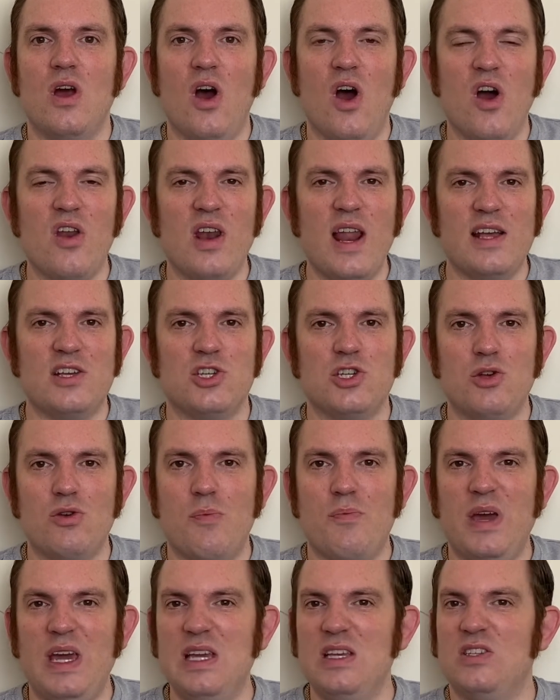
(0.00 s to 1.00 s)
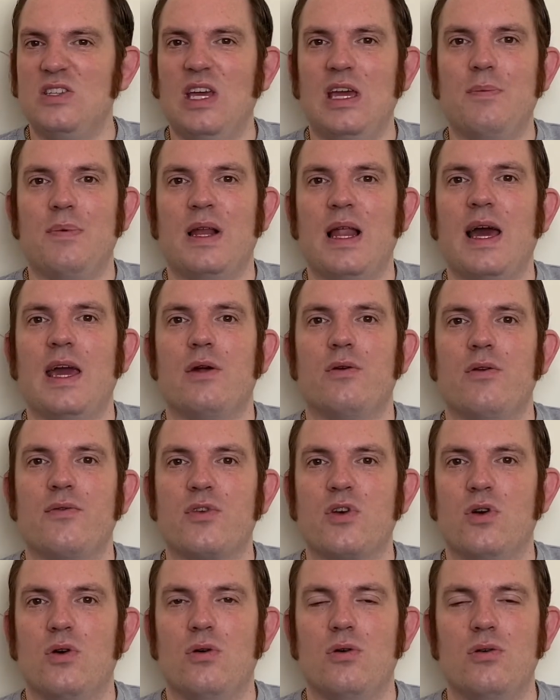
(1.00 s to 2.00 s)
unless you're a PC player, of
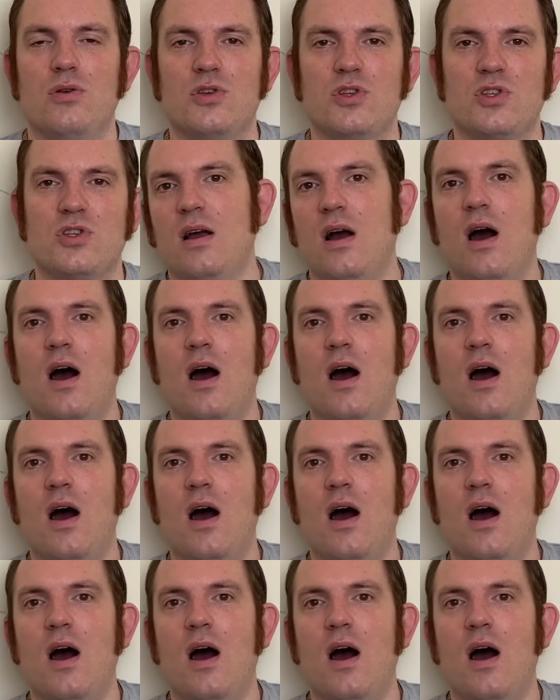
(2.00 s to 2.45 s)
course,